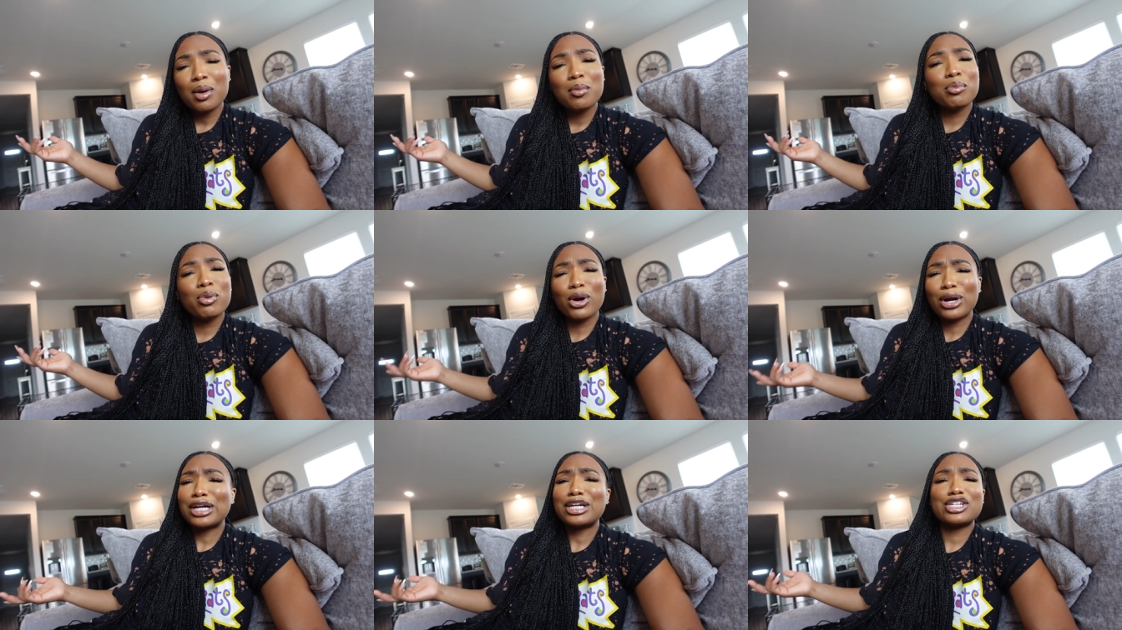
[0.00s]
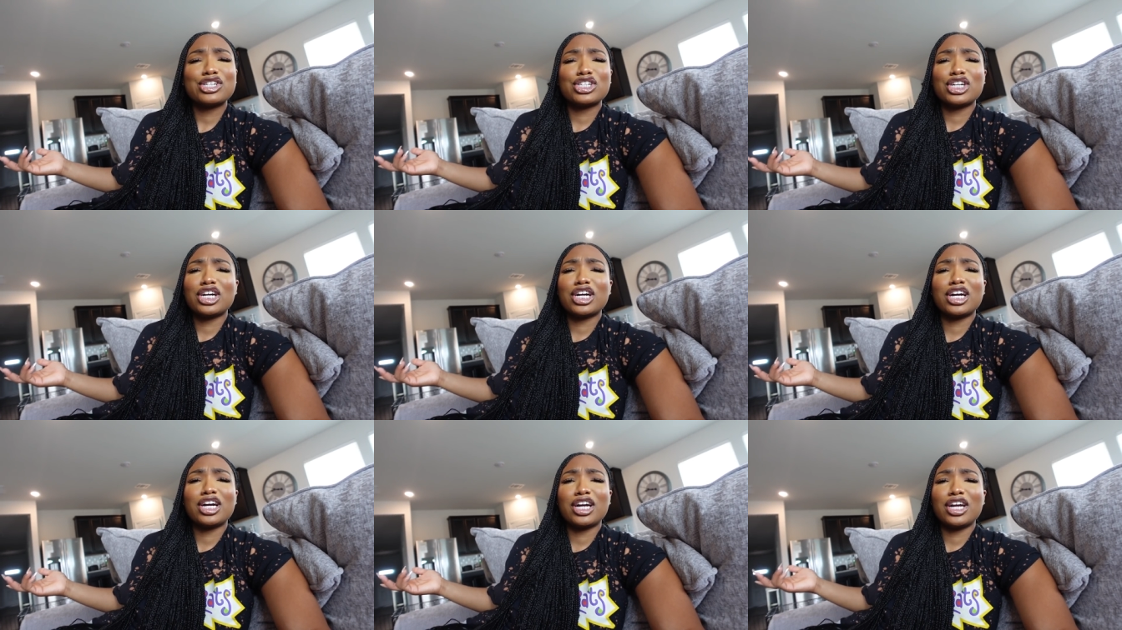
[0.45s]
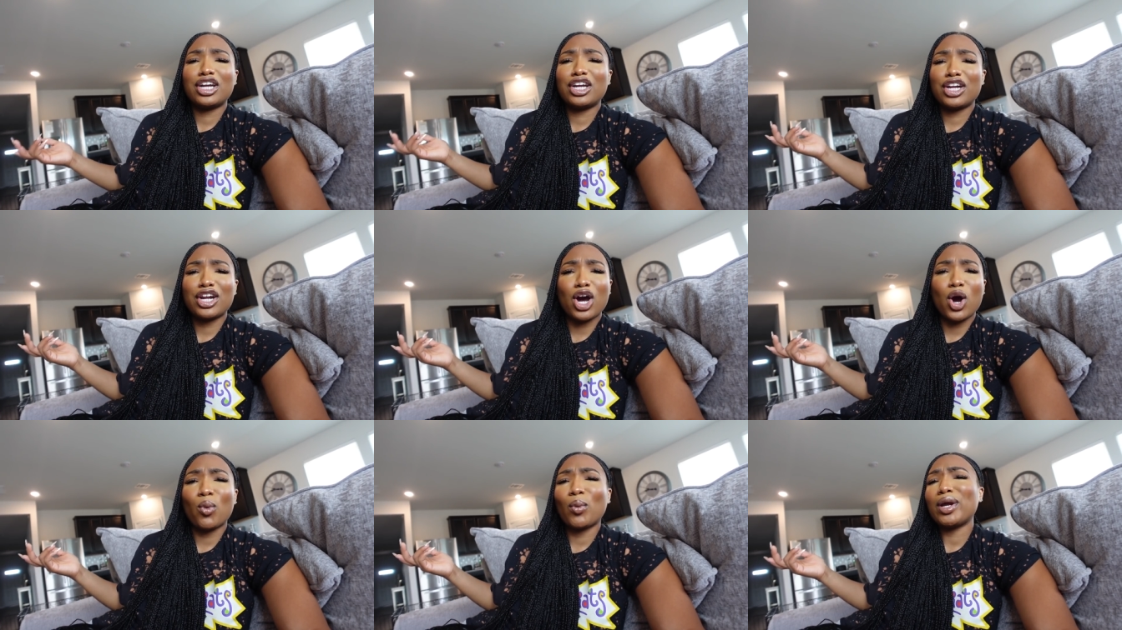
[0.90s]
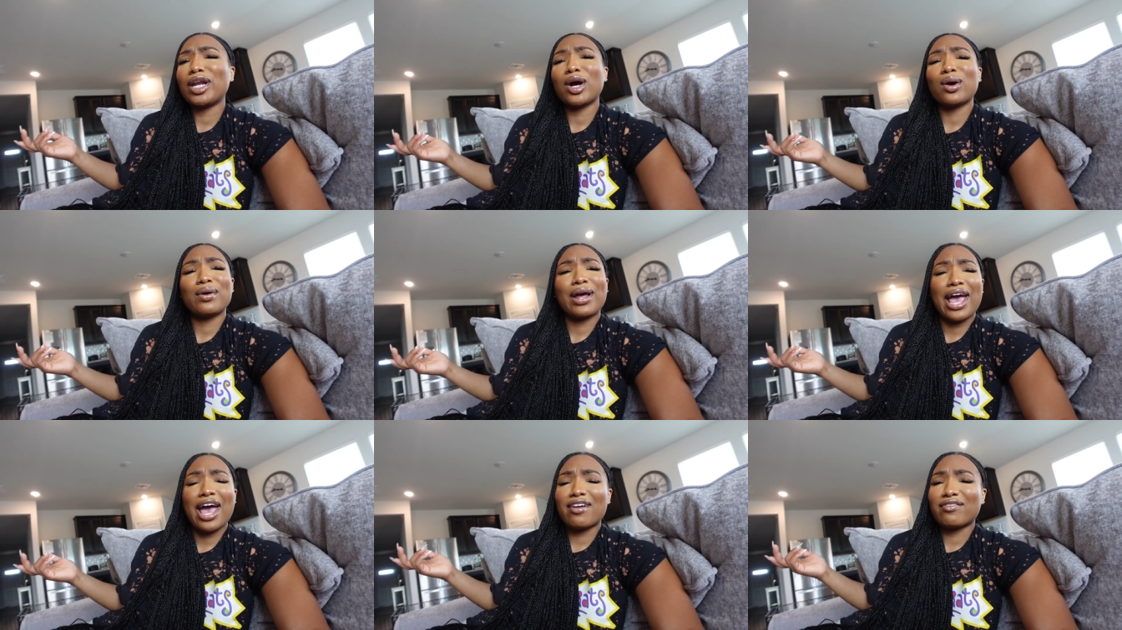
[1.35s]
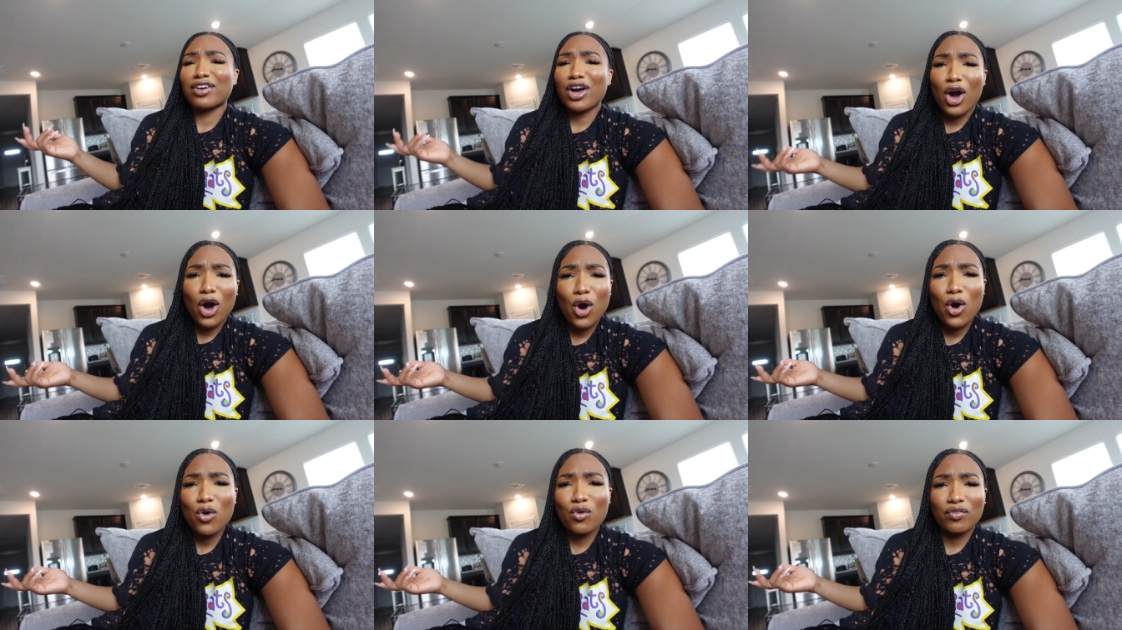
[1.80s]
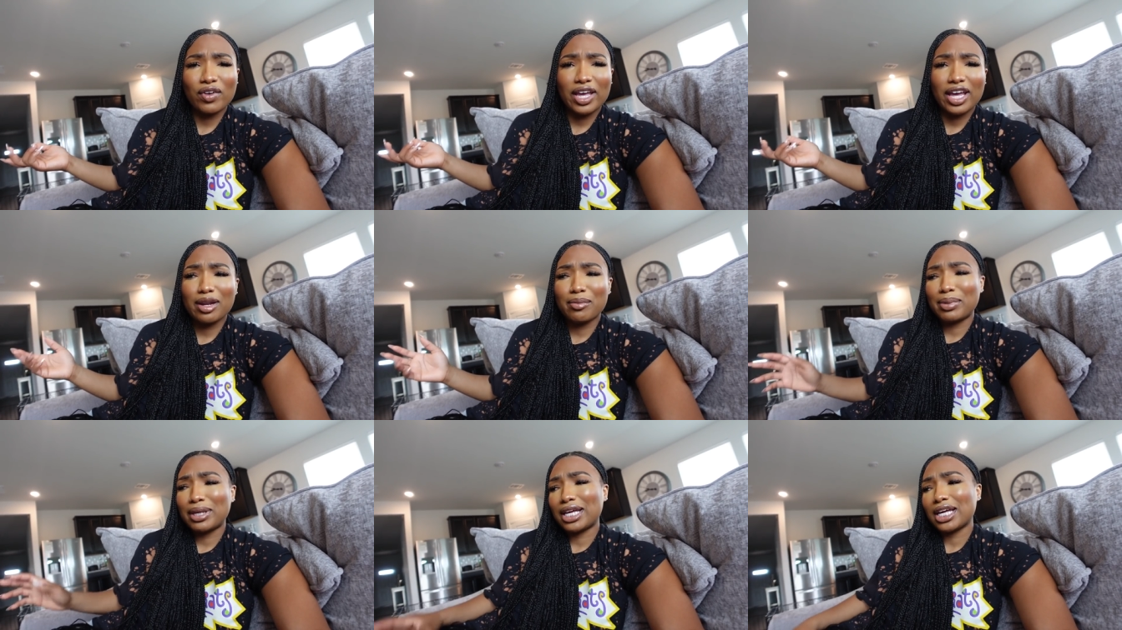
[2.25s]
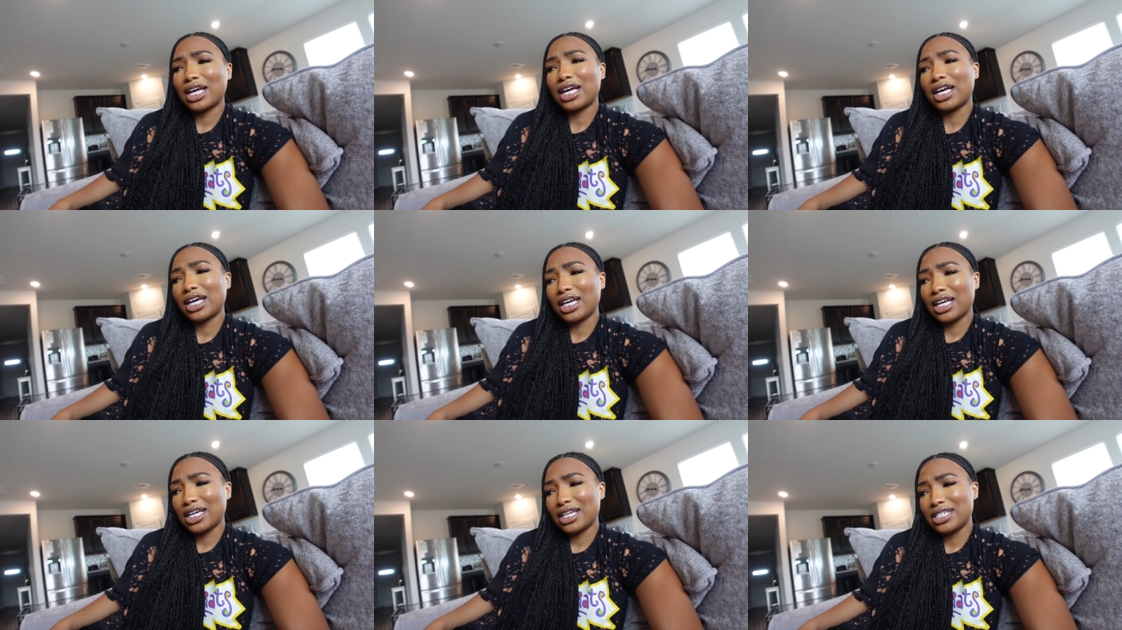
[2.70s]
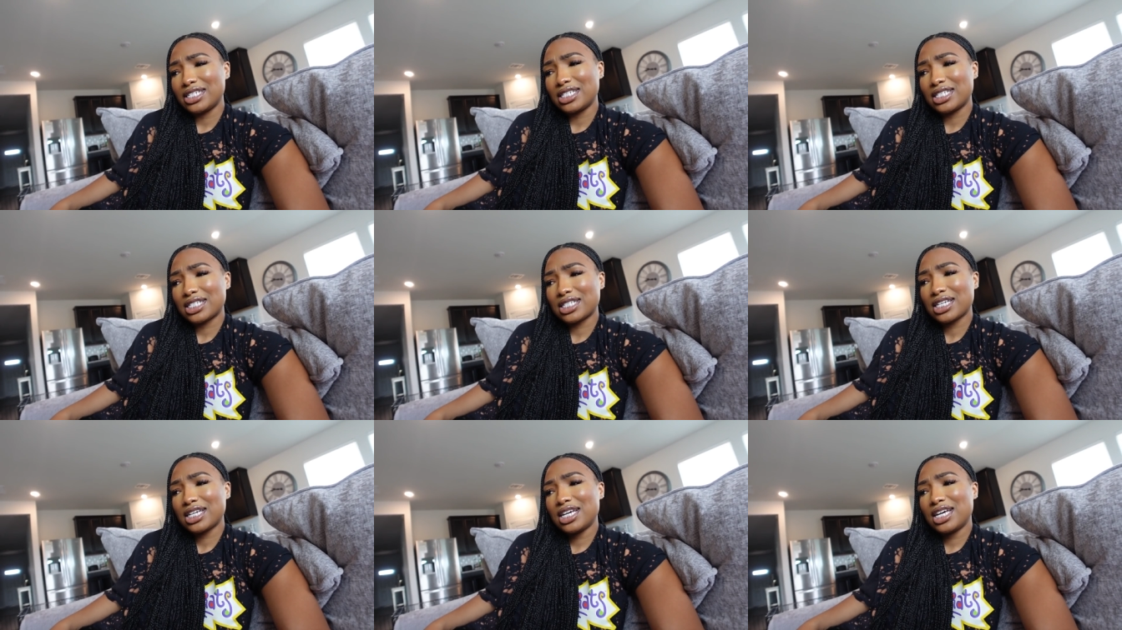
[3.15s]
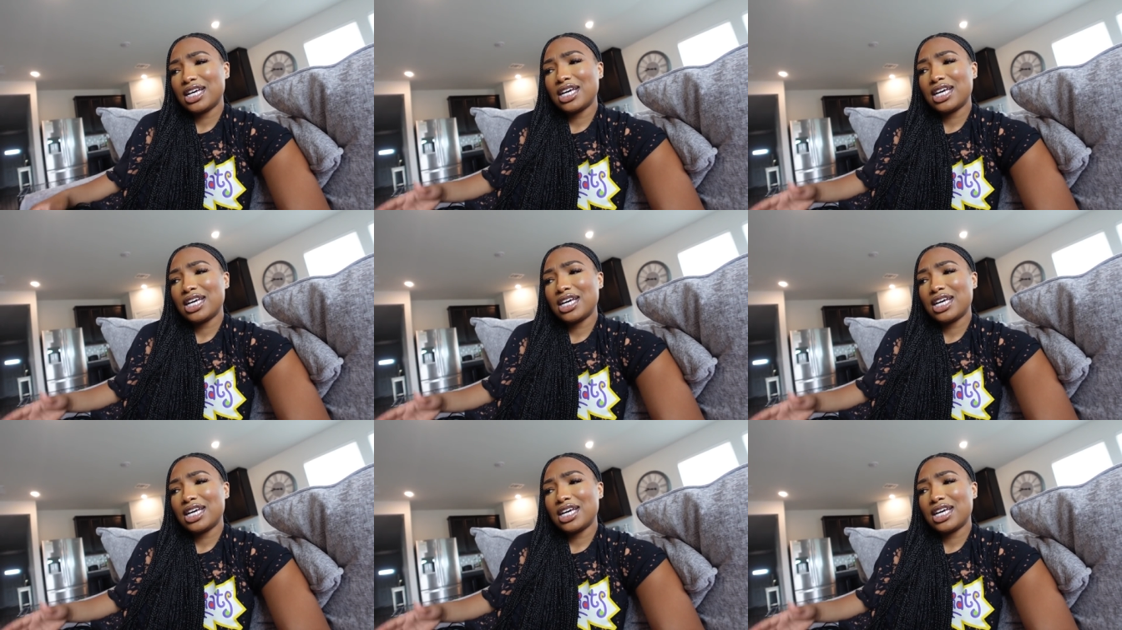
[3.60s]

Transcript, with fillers: pretty sure, you know, we don't have COVID because,